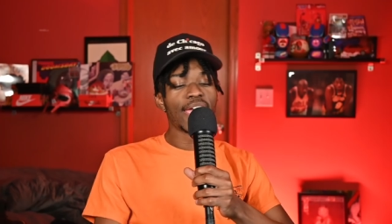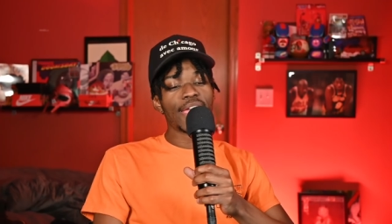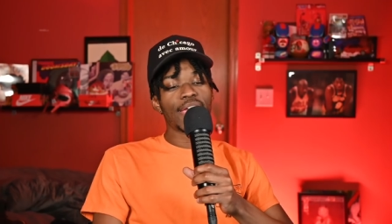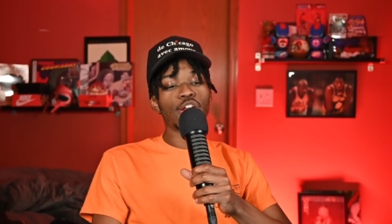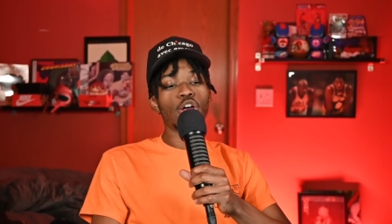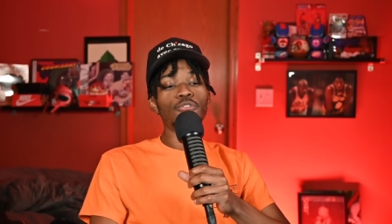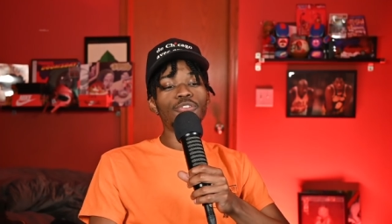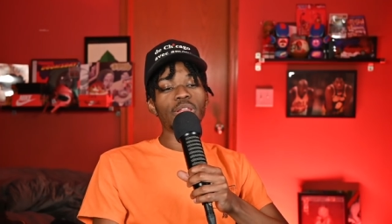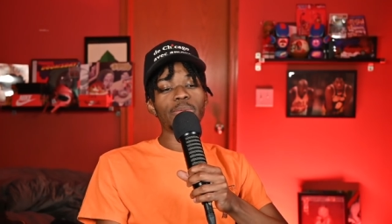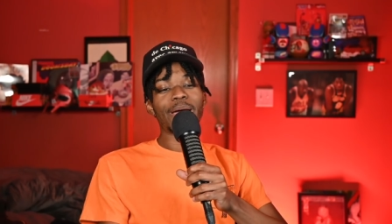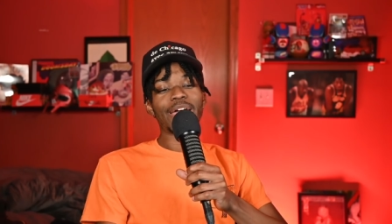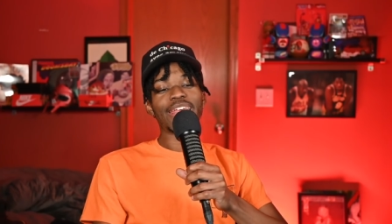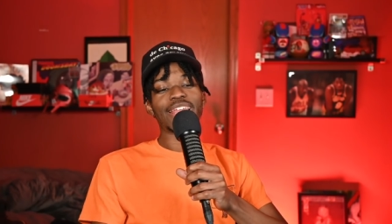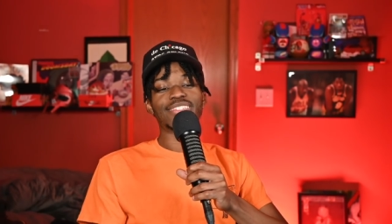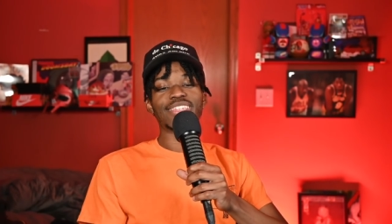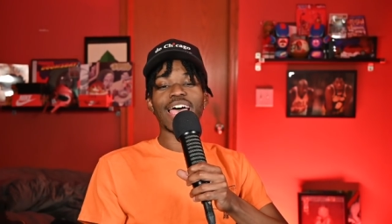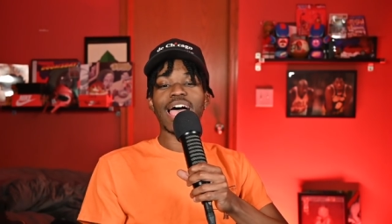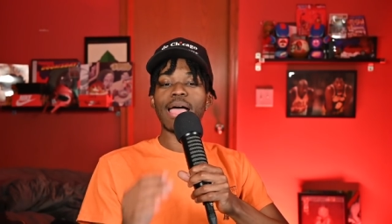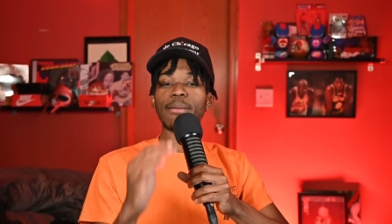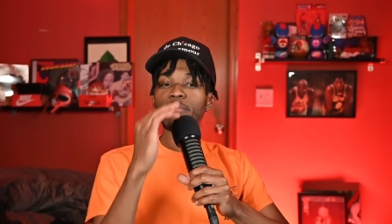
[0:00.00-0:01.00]
And hopefully by that
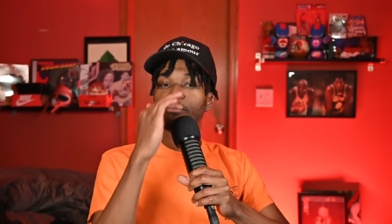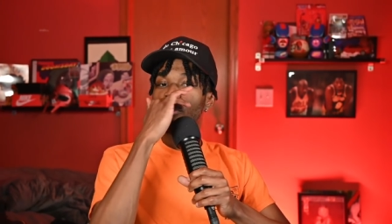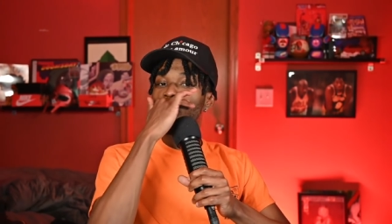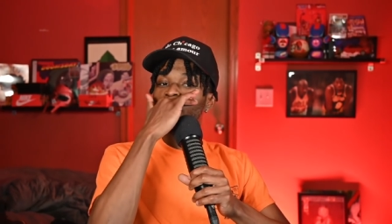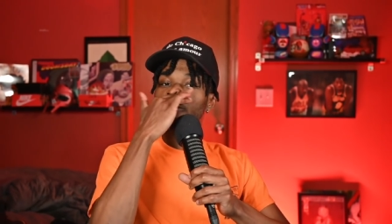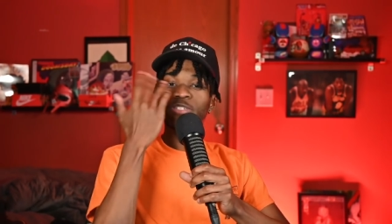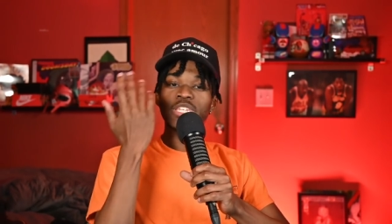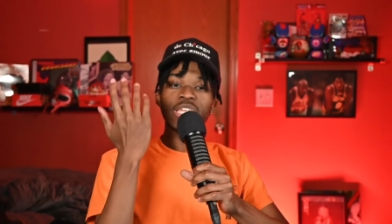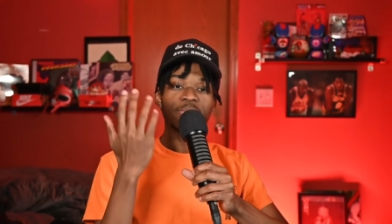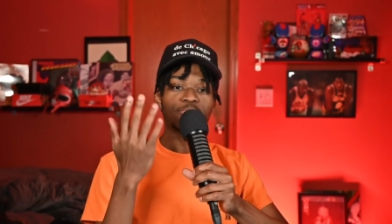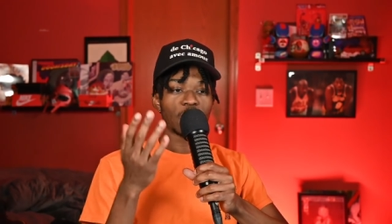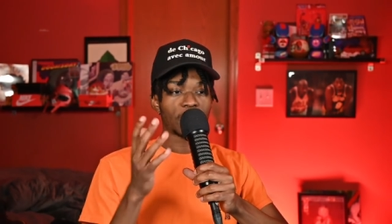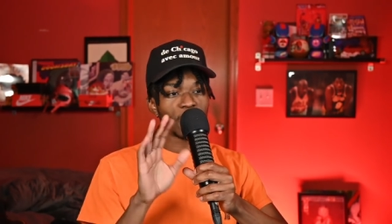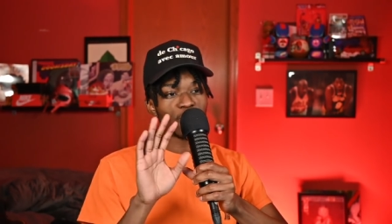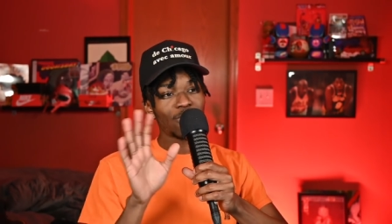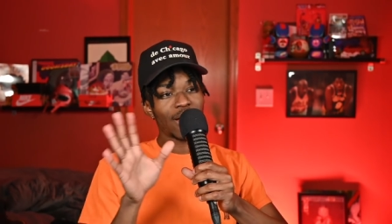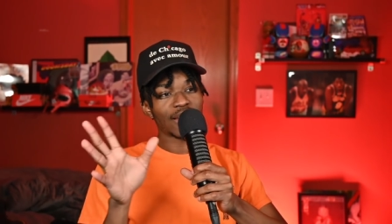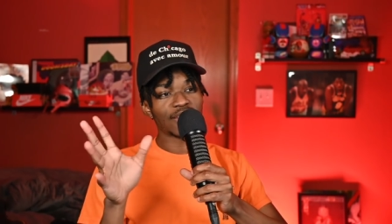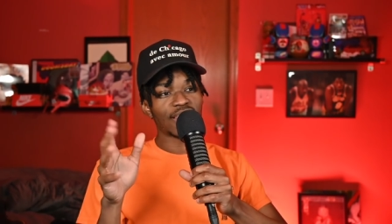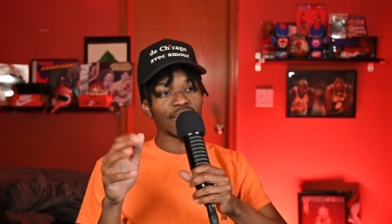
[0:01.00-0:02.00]
time, both teams will be
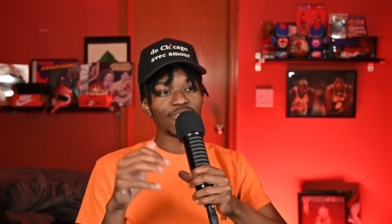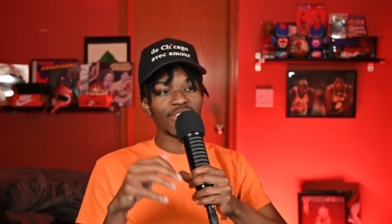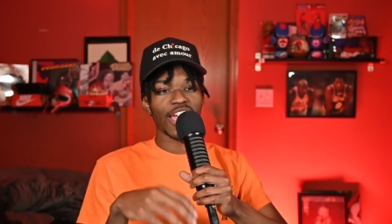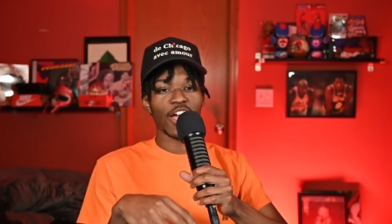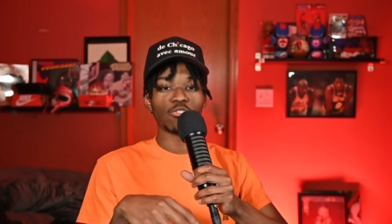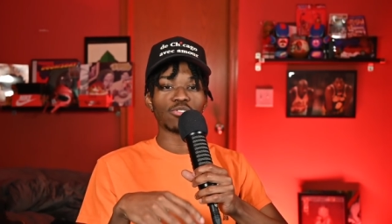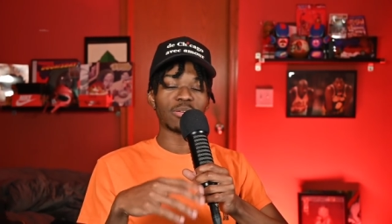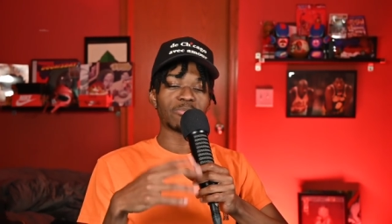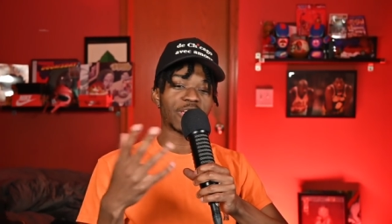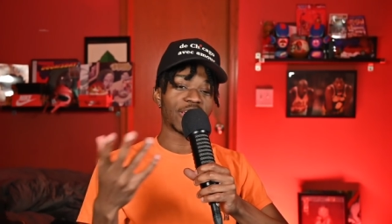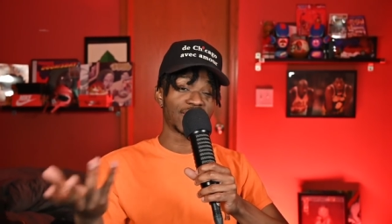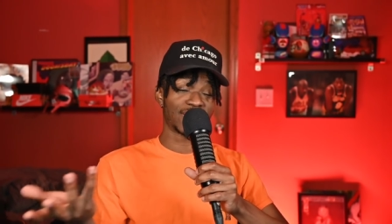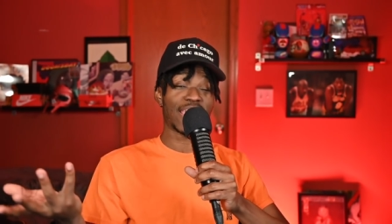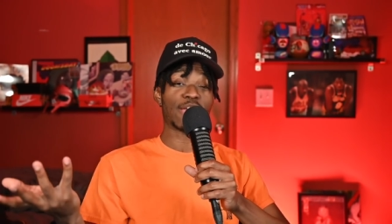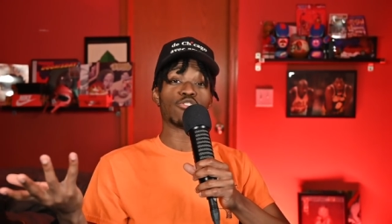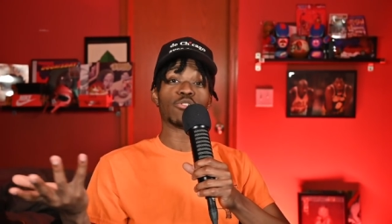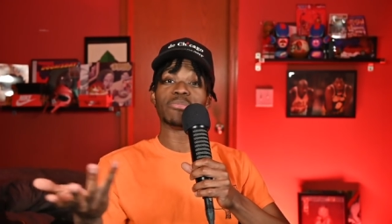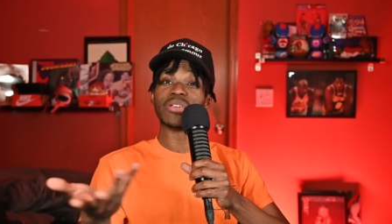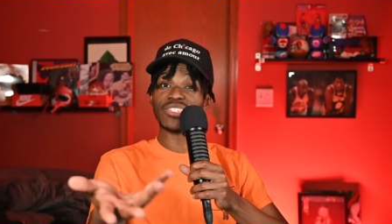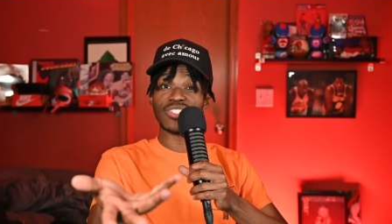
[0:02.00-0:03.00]
relatively healthy because they
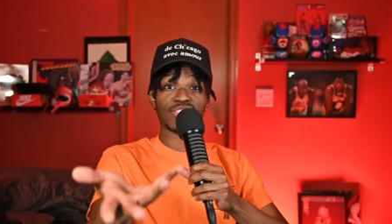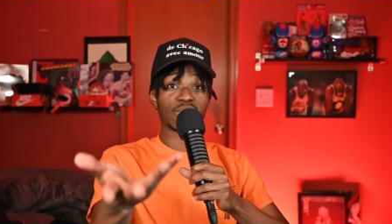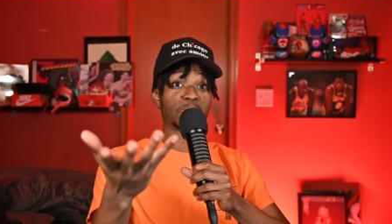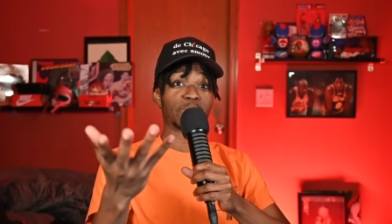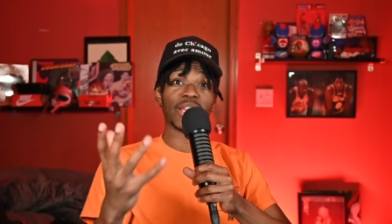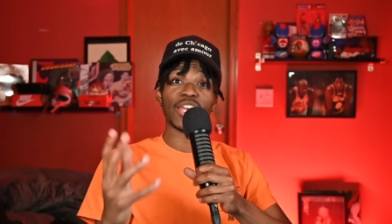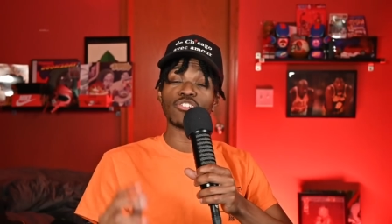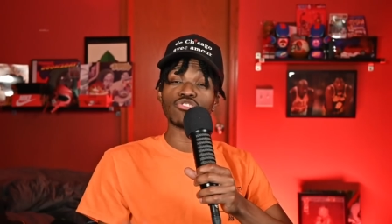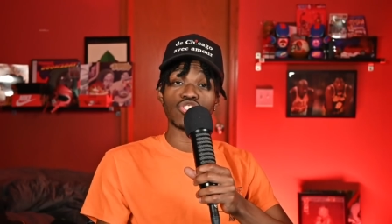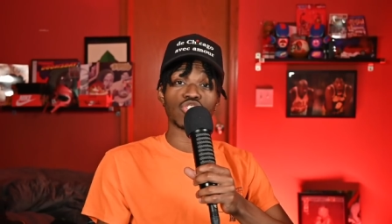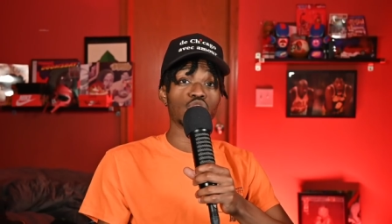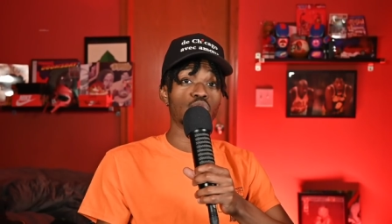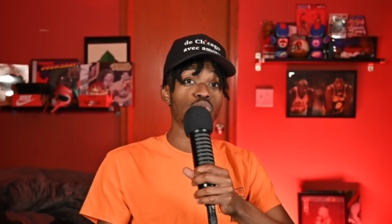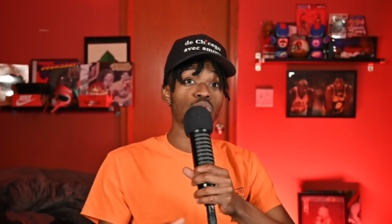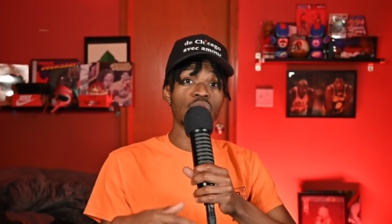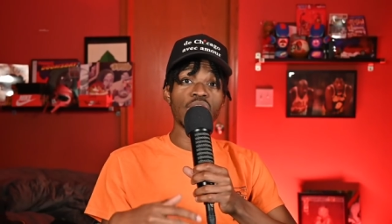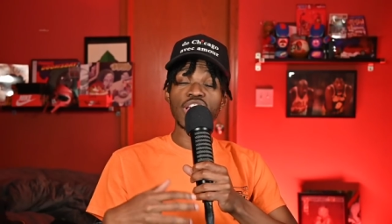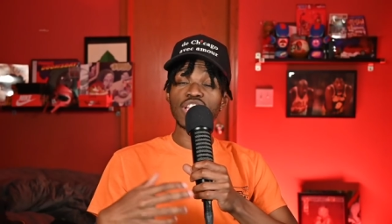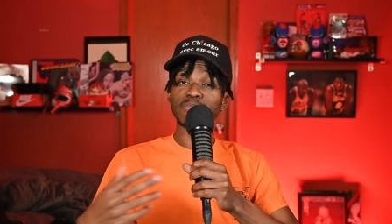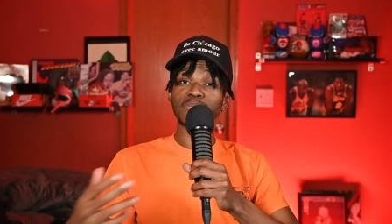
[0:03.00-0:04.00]
were missing some players too.
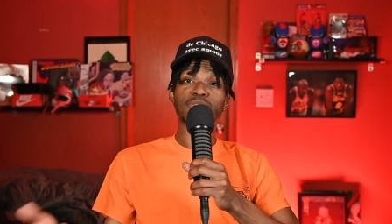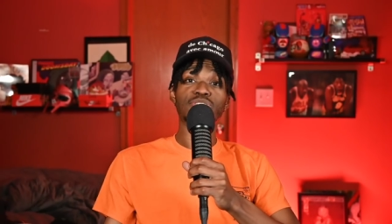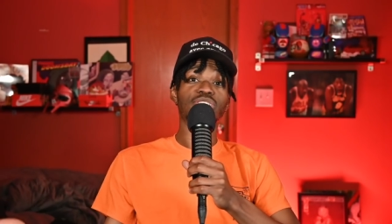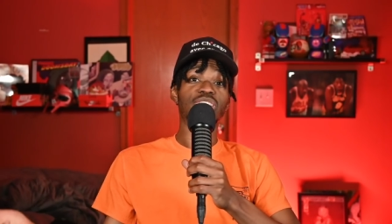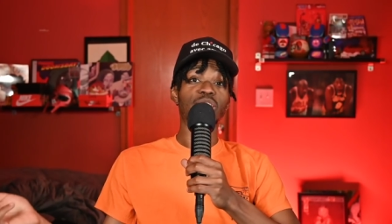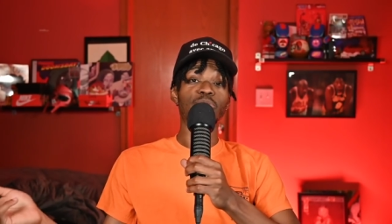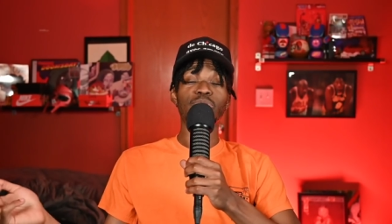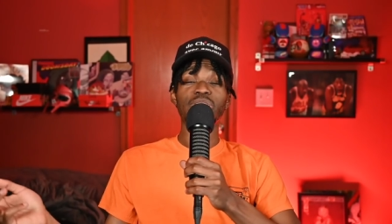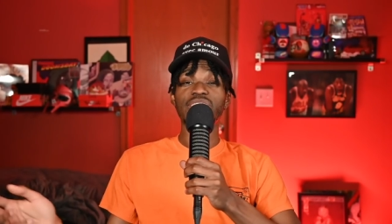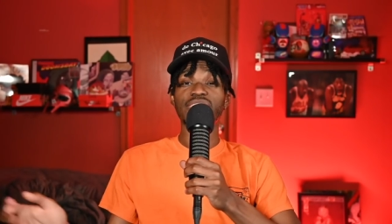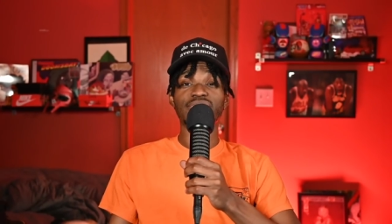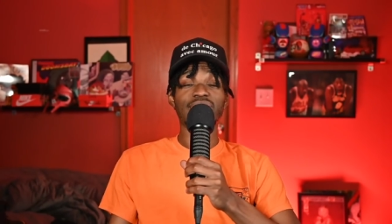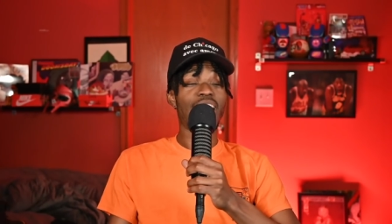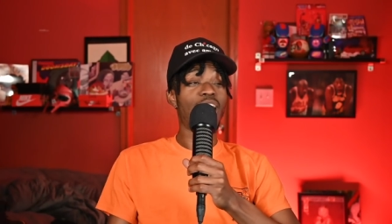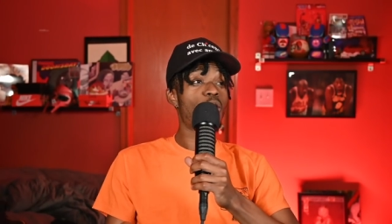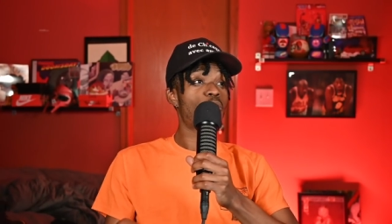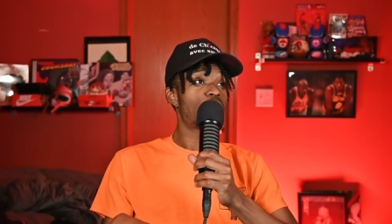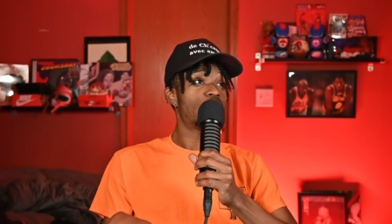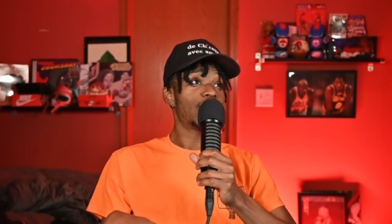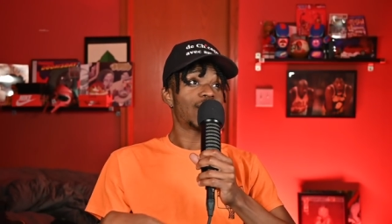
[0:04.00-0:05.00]
Spencer Dinwiddie is
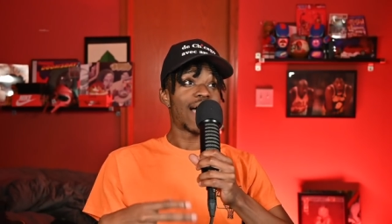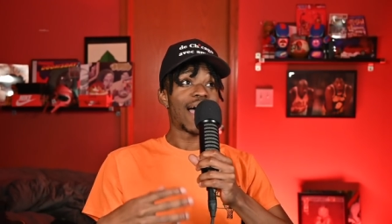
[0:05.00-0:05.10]
out.